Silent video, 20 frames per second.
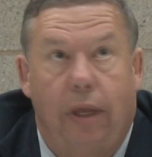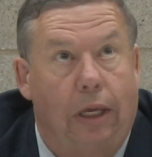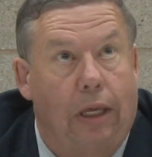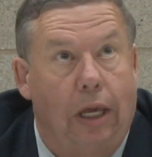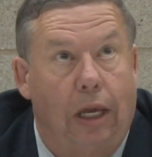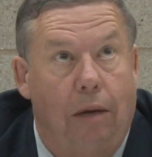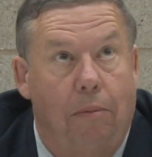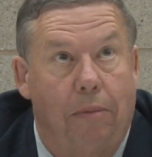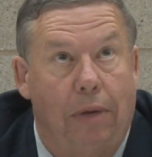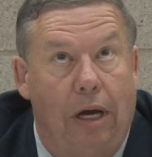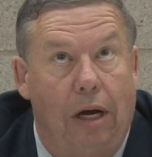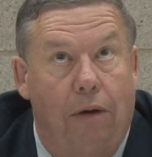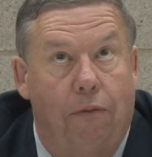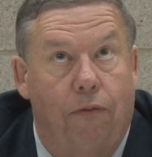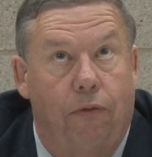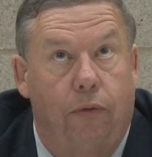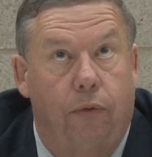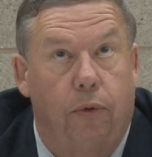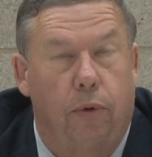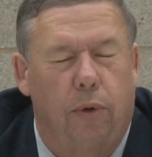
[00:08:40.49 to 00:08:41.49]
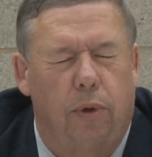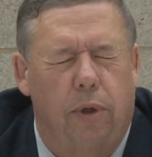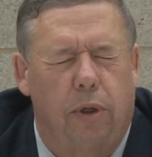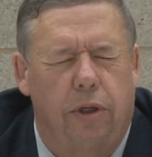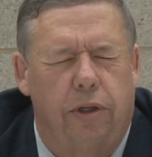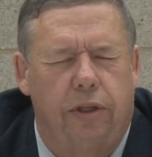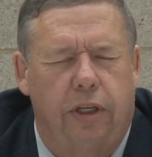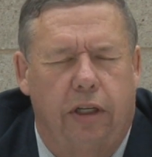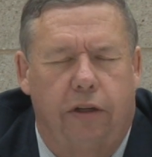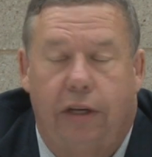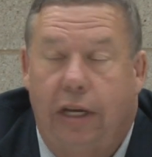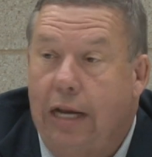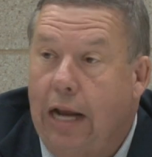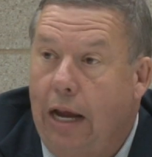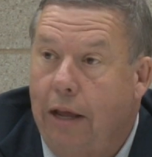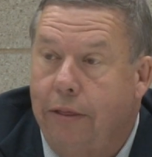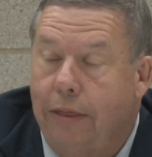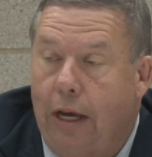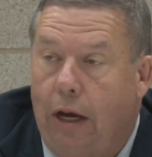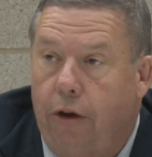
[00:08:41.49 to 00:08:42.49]
that came down for
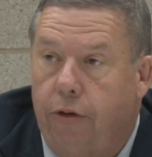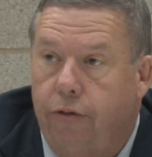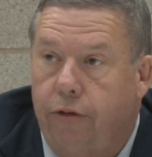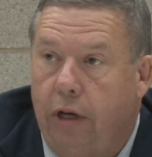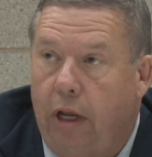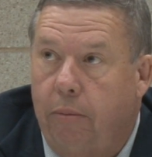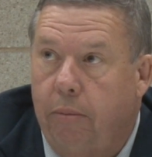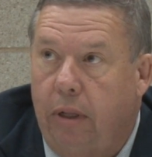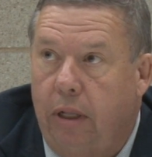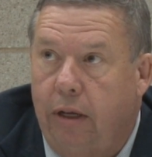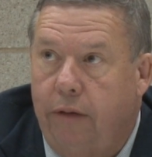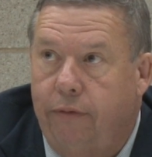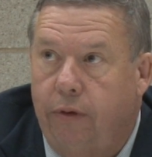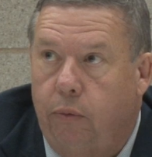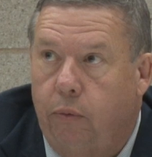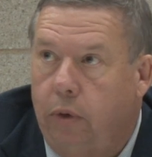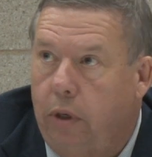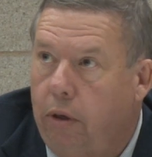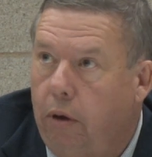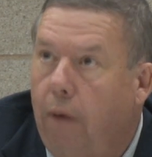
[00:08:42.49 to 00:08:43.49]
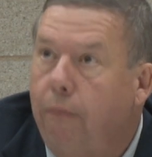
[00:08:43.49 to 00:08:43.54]
$69,000, I believe it was,